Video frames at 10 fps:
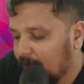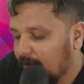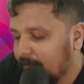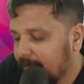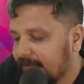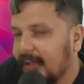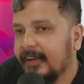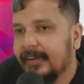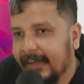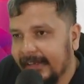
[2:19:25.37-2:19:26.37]
which
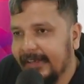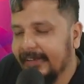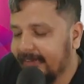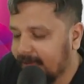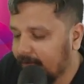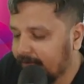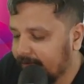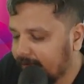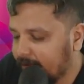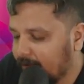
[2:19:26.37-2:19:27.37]
are getting these
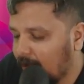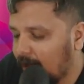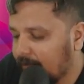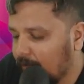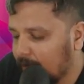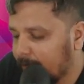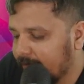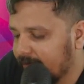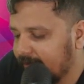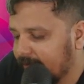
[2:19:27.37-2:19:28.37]
services not for
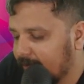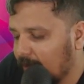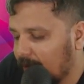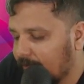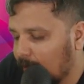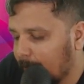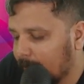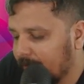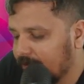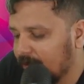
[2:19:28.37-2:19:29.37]
business, not for
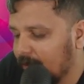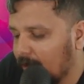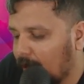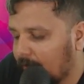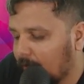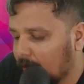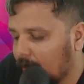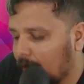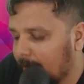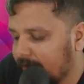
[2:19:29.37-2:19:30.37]
profession, not for
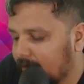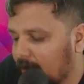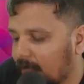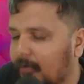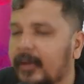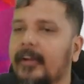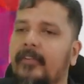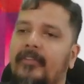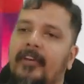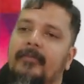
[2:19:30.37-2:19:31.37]
commerce, not for
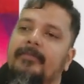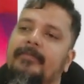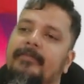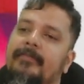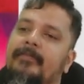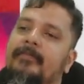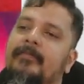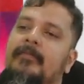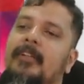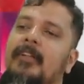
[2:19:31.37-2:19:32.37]
industry.
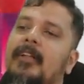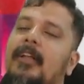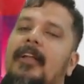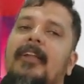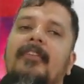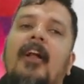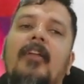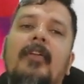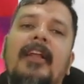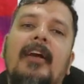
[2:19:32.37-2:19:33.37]
It does
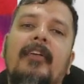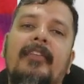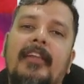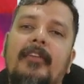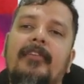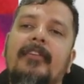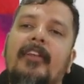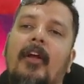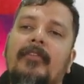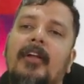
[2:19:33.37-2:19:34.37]
not only covers individuals,
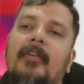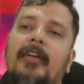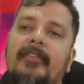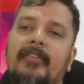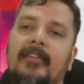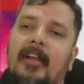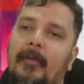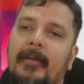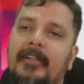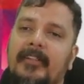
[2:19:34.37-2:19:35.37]
it also covers
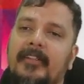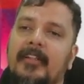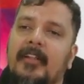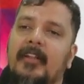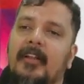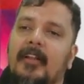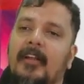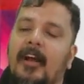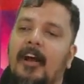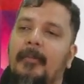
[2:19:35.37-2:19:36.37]
government.
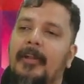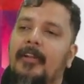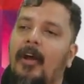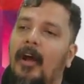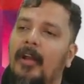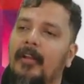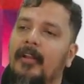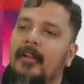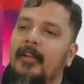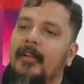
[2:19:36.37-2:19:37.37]
Government or
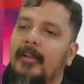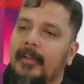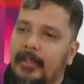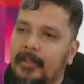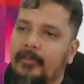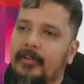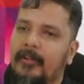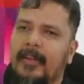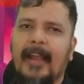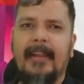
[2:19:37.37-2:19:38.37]

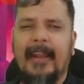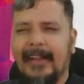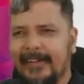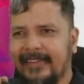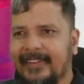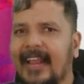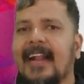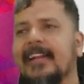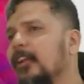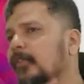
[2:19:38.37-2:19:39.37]
individuals, and
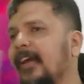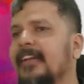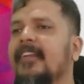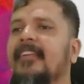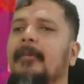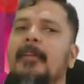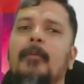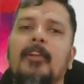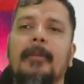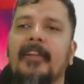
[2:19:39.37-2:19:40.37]
exactly you will find the same in
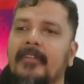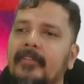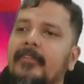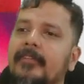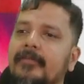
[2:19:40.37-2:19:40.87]
both the places.